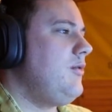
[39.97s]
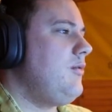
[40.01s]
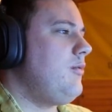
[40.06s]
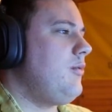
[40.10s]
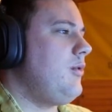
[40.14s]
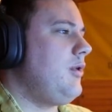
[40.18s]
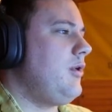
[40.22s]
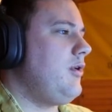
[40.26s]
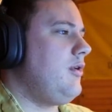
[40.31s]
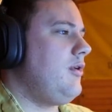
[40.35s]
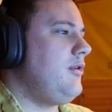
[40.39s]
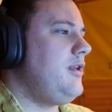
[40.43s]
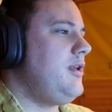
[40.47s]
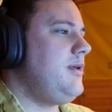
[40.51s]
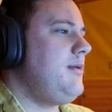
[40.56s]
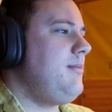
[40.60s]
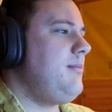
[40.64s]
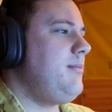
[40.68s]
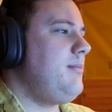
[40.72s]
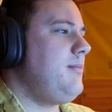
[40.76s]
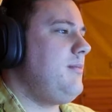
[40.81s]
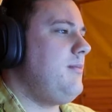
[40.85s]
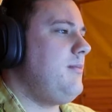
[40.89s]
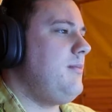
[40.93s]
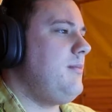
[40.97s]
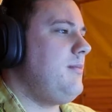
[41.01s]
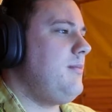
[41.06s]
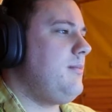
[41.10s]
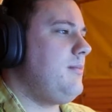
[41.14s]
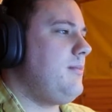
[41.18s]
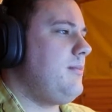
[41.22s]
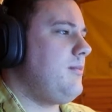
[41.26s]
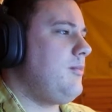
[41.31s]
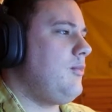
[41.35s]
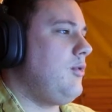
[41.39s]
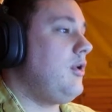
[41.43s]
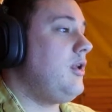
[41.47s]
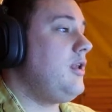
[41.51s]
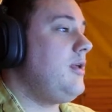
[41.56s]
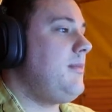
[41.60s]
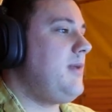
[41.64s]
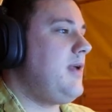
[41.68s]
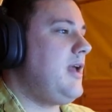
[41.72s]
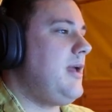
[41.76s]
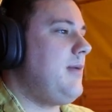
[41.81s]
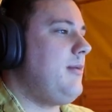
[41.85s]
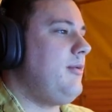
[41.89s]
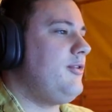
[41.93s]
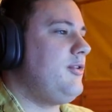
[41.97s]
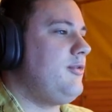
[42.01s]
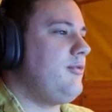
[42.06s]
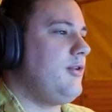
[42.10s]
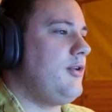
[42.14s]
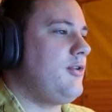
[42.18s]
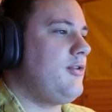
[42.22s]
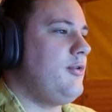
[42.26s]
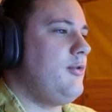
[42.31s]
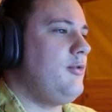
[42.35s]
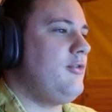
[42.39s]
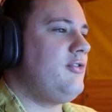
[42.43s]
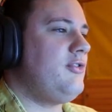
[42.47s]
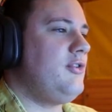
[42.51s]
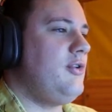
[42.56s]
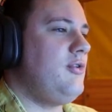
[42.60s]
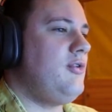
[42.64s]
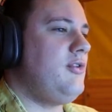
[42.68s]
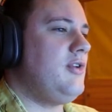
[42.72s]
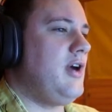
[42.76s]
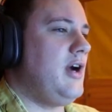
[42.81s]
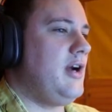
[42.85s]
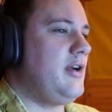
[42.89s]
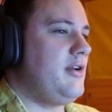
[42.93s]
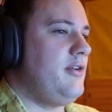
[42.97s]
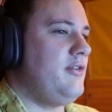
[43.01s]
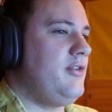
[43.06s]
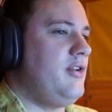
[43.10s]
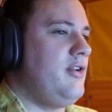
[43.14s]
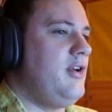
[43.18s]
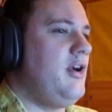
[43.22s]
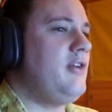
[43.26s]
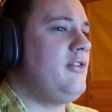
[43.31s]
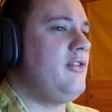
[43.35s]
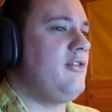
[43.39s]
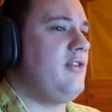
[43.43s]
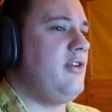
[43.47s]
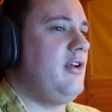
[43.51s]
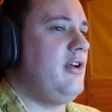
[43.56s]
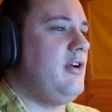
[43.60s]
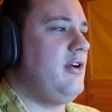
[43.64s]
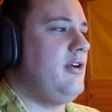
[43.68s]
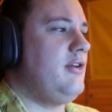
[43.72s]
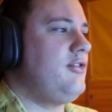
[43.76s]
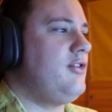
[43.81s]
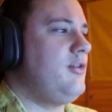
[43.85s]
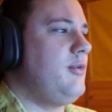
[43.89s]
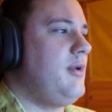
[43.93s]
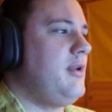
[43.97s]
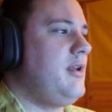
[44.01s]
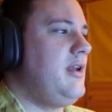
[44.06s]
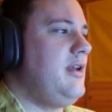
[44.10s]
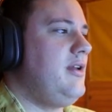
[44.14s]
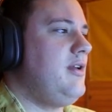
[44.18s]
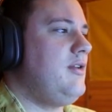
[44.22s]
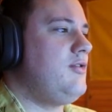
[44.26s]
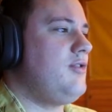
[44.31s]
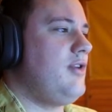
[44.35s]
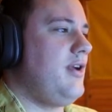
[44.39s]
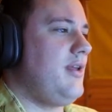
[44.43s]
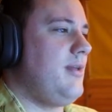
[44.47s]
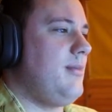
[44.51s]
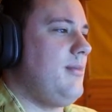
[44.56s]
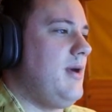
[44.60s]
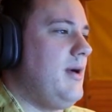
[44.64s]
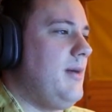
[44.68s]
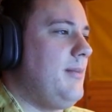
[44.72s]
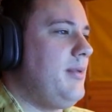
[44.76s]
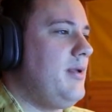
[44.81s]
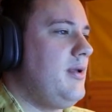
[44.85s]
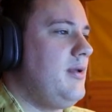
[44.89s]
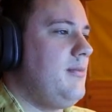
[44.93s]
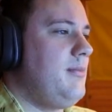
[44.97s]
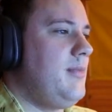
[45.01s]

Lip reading: We'll only be able to recruit student doctors and nurses here, so we need to train them up.